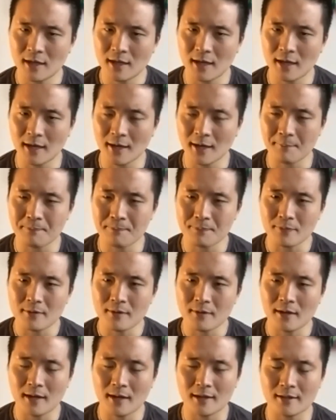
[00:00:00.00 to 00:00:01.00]
And
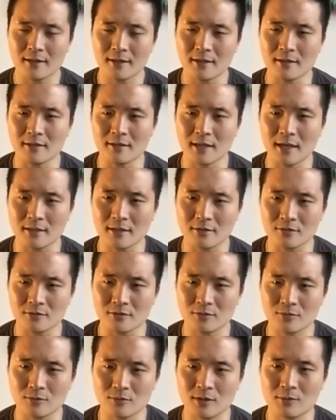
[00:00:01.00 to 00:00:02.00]
I think
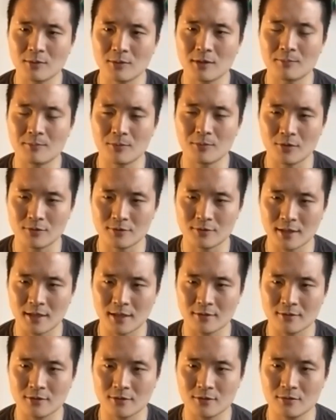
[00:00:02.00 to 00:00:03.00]
that's really what it boils
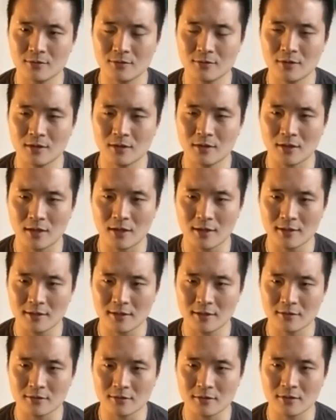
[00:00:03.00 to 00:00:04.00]
down to. A lot of
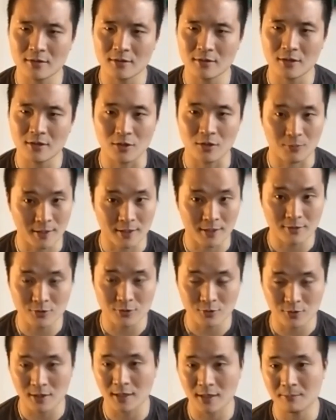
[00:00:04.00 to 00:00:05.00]
these Koreans
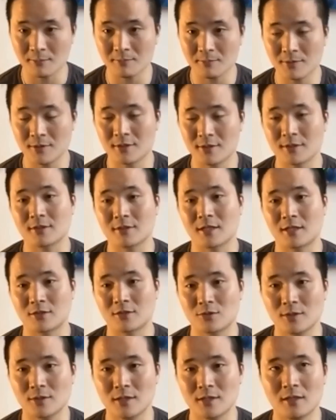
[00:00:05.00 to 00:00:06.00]
who come to this
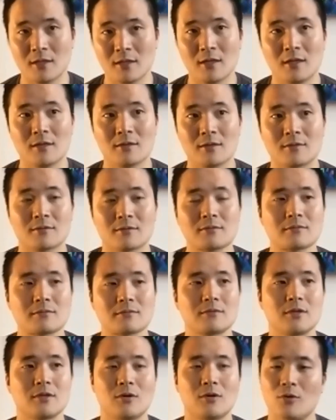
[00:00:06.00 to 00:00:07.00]
country,
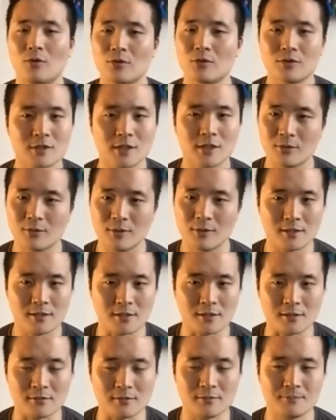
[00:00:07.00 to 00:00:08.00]
the older
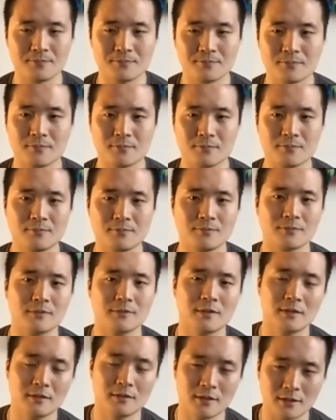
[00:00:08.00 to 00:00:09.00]
generation,
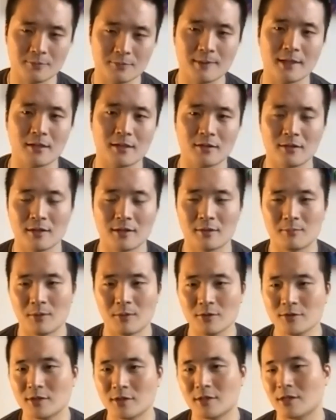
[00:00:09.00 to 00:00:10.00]
let's make it clear,
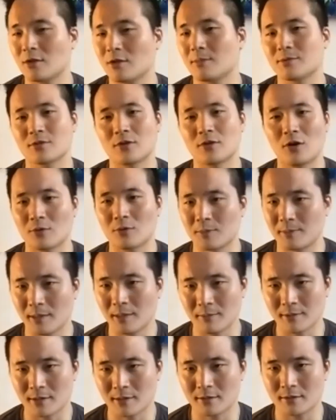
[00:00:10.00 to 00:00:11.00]
they're almost all
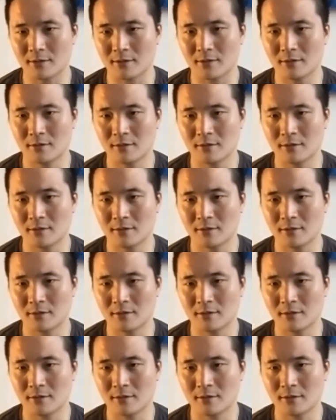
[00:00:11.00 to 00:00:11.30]
Republicans.